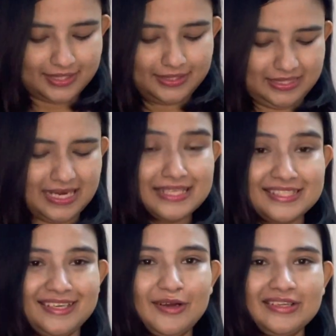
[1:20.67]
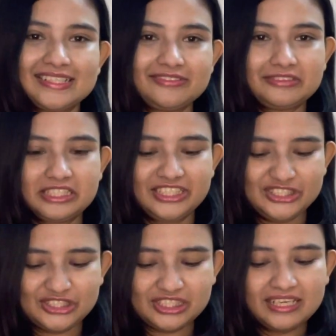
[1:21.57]
it has a golden
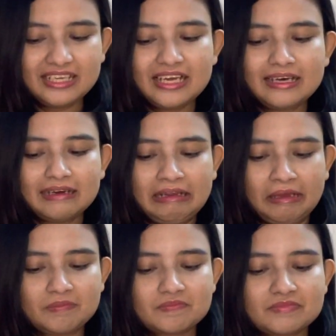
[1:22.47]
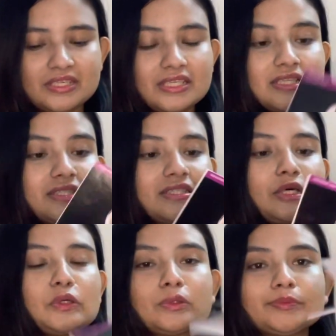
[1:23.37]
finish. Okay,
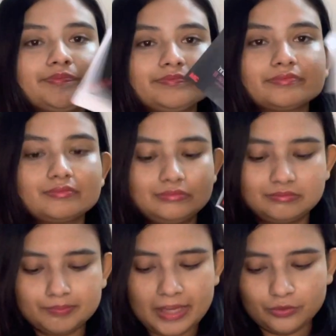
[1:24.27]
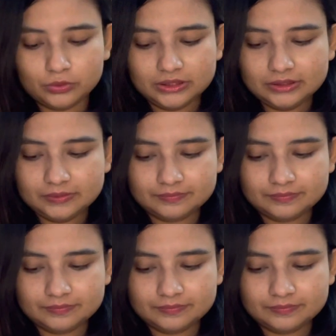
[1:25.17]
so manual,